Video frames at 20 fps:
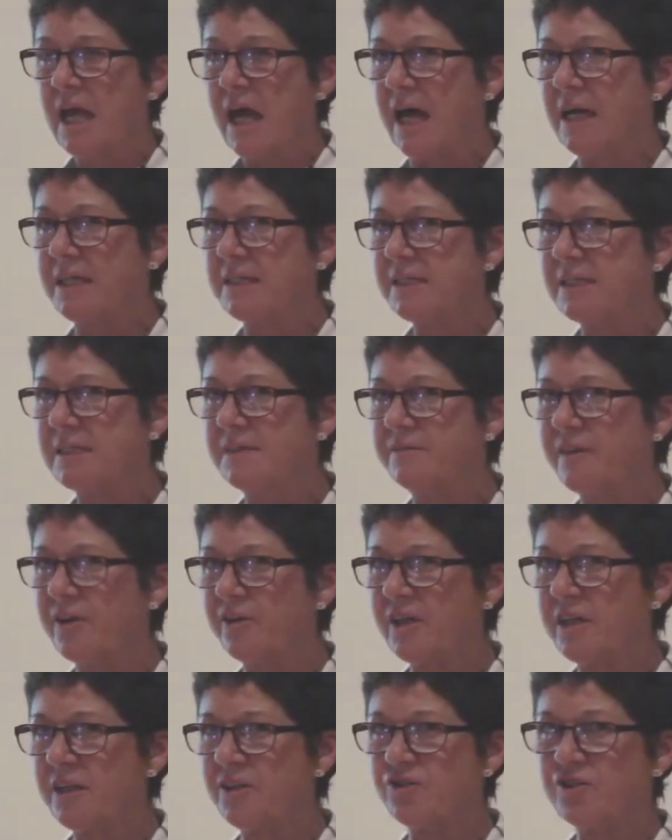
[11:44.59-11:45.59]
and it's
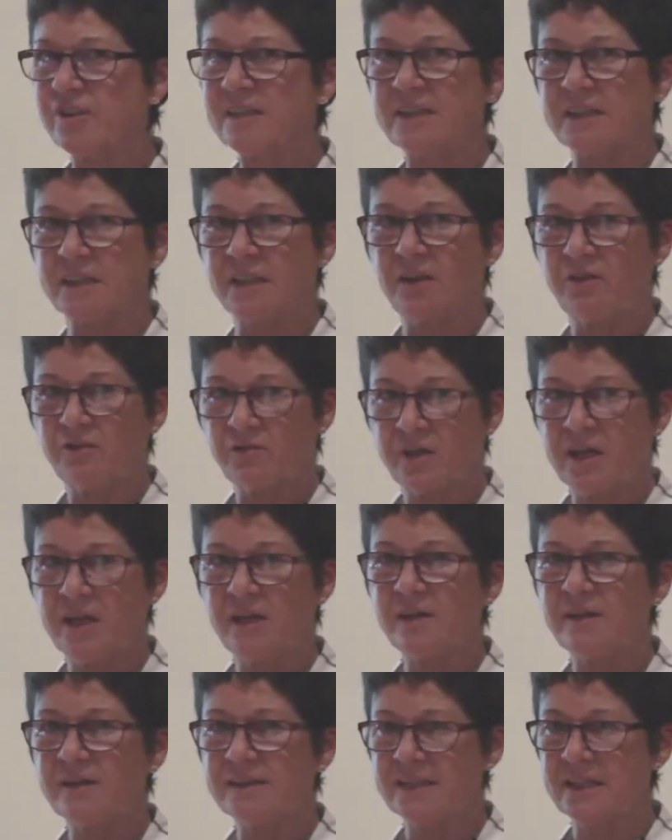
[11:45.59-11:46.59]
very interesting, 3
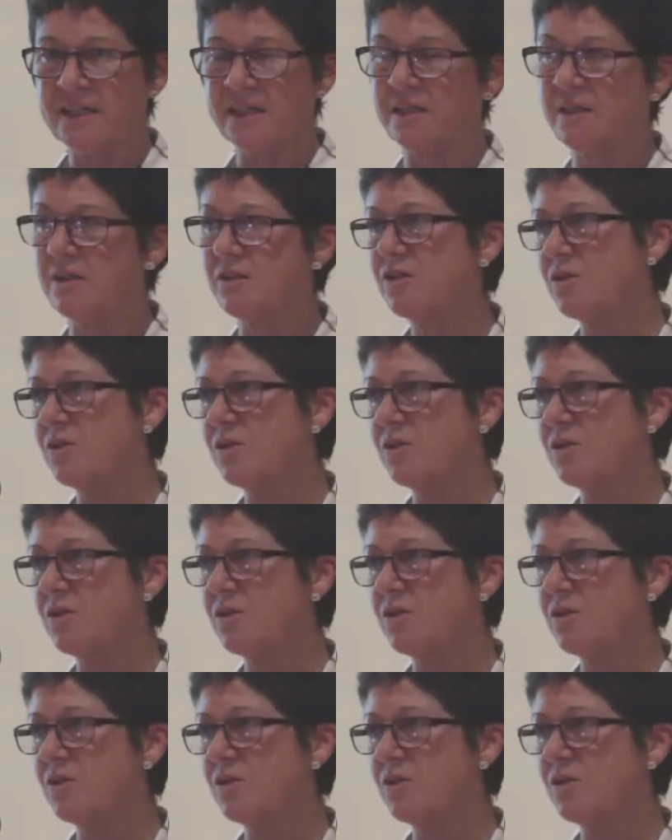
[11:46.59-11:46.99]
years in,